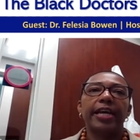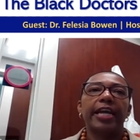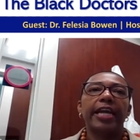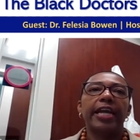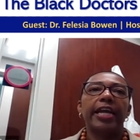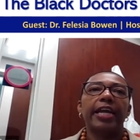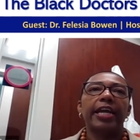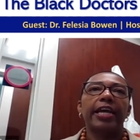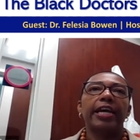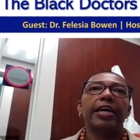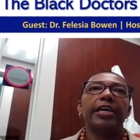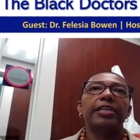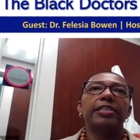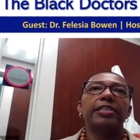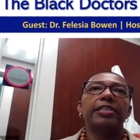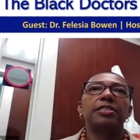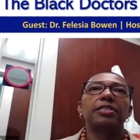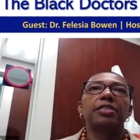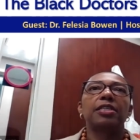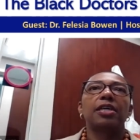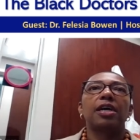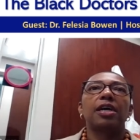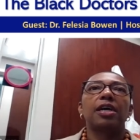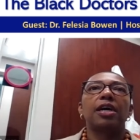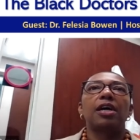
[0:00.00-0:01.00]

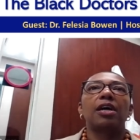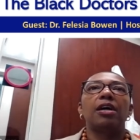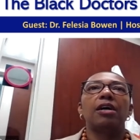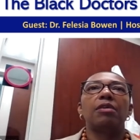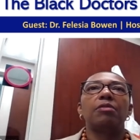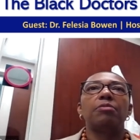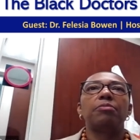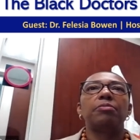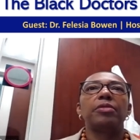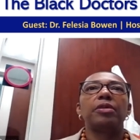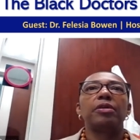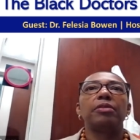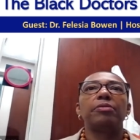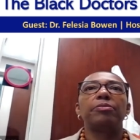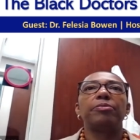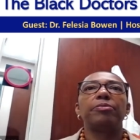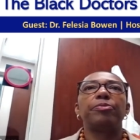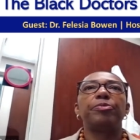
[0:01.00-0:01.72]
And um,